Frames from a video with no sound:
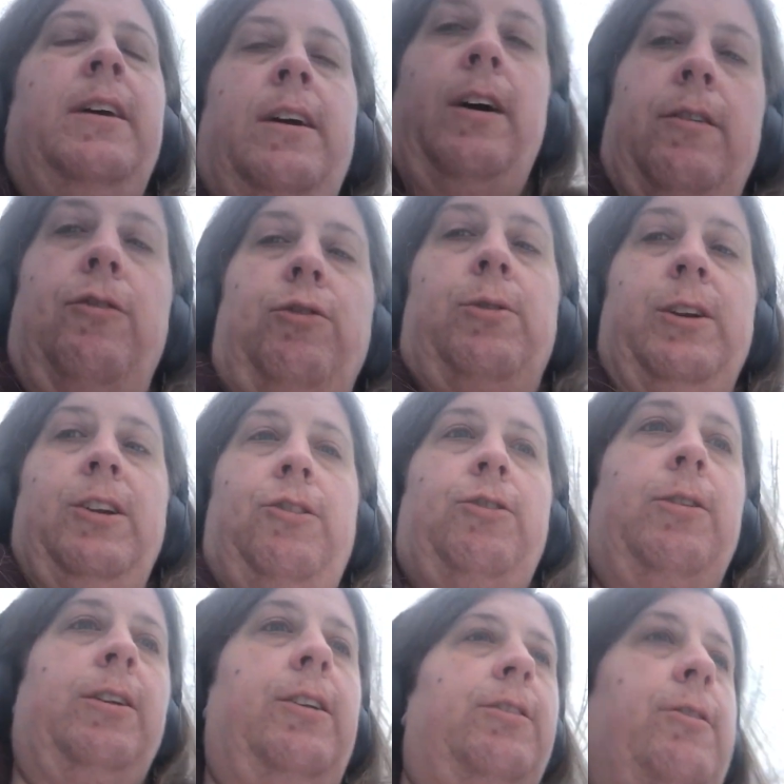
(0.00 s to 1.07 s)
of
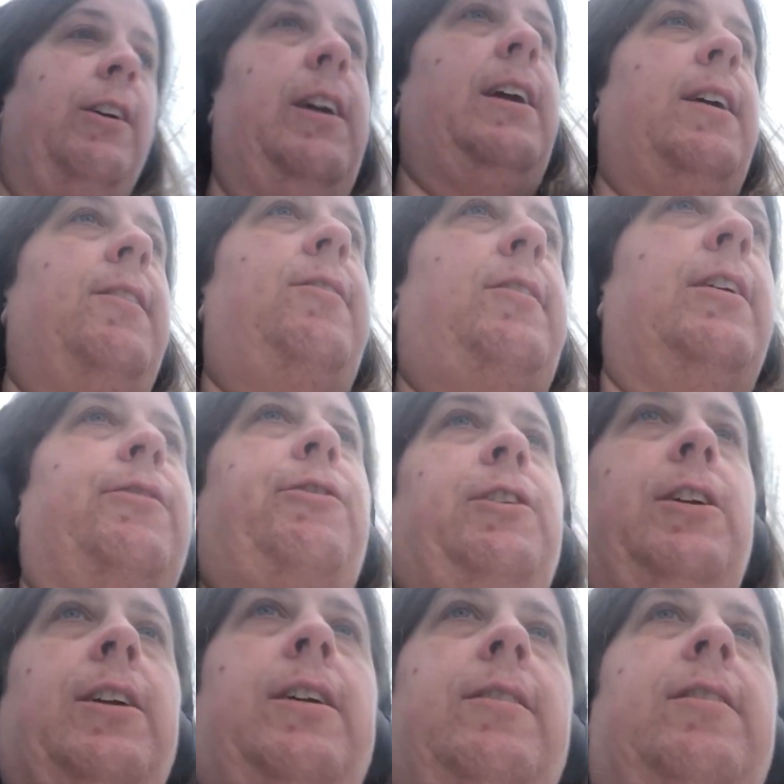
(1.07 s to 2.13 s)
2023 is
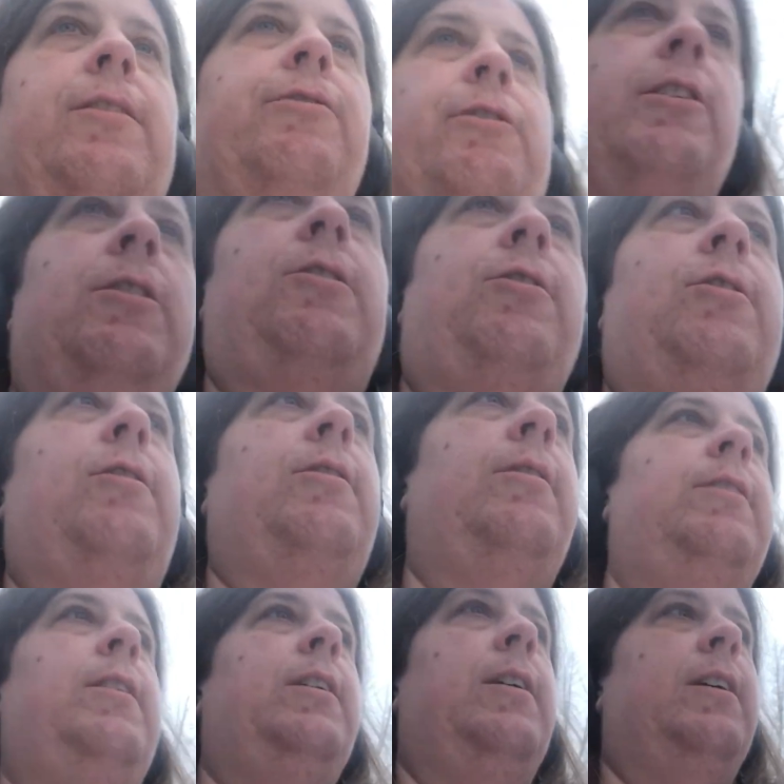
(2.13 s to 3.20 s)
definitely different
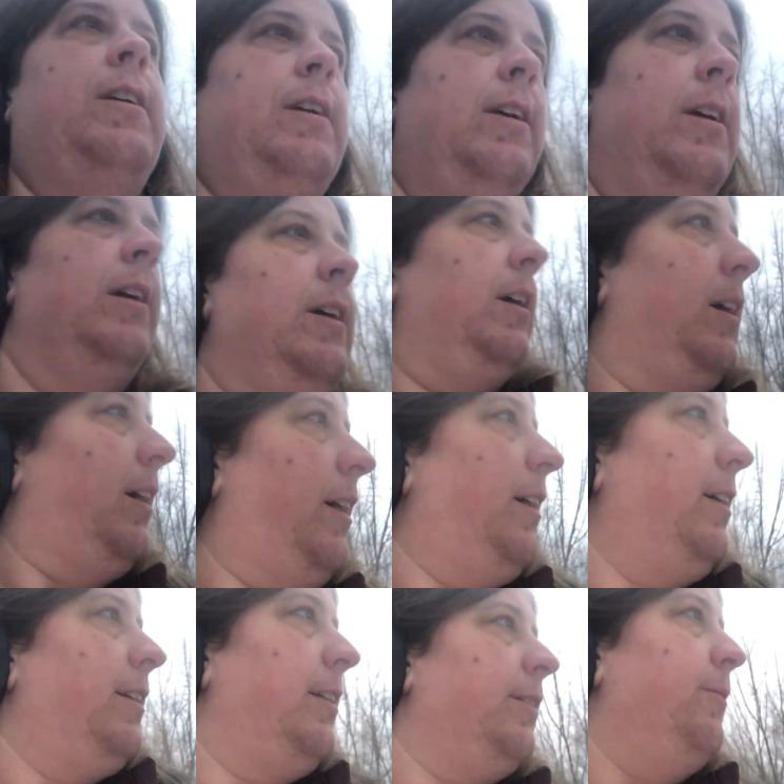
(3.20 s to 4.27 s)

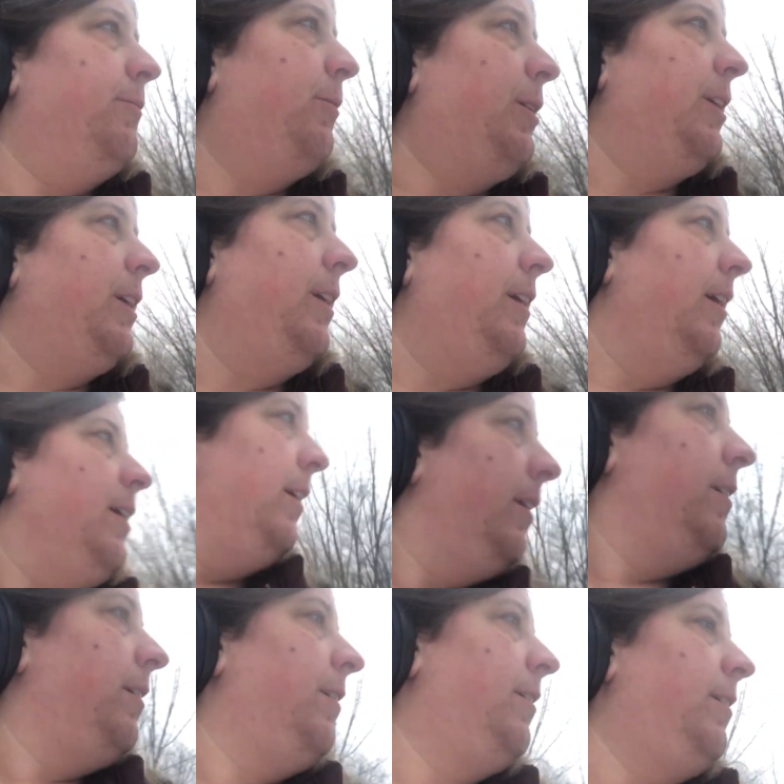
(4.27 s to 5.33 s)
uh, than what I
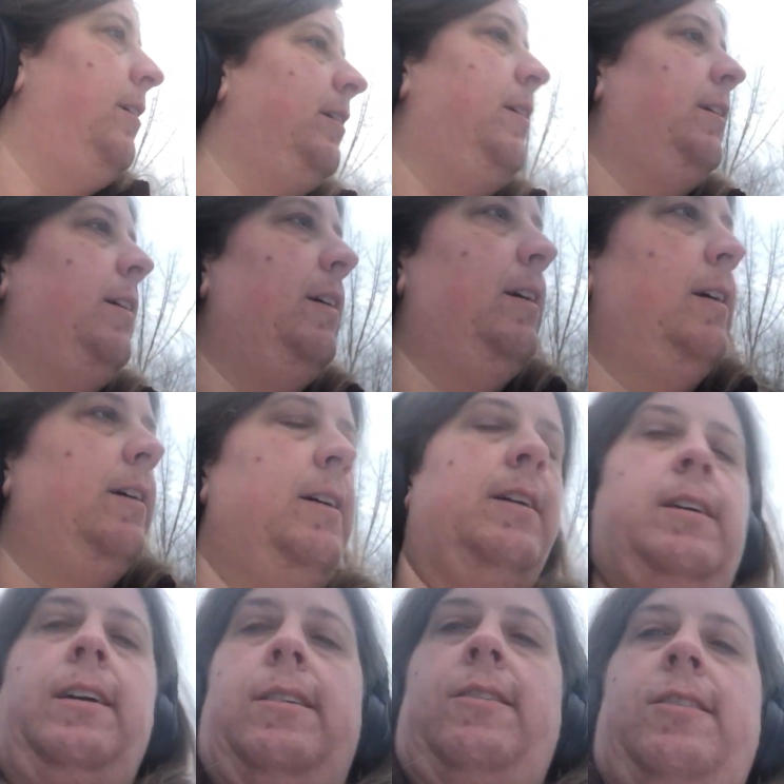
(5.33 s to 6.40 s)

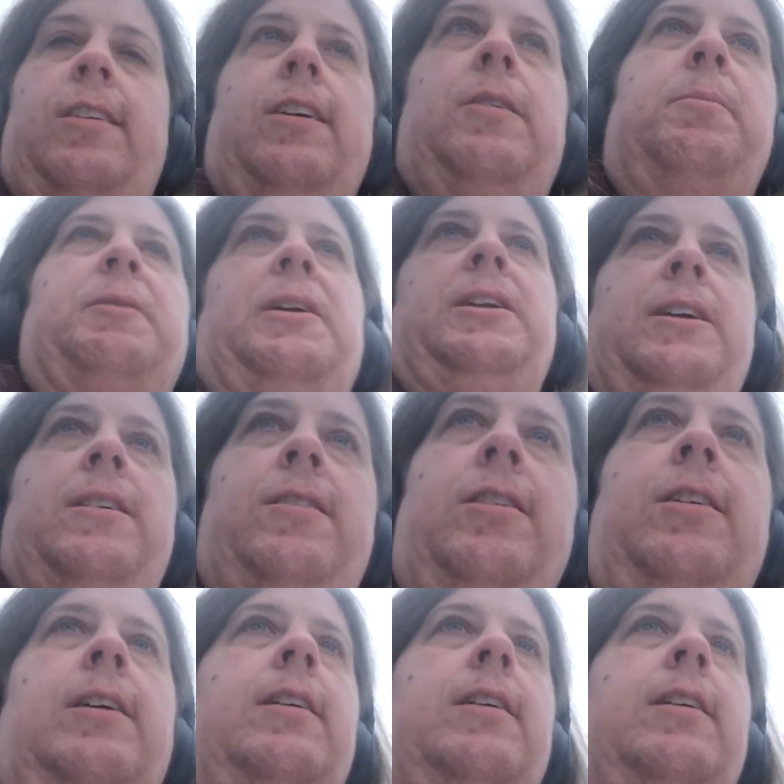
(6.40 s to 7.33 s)
had celebrated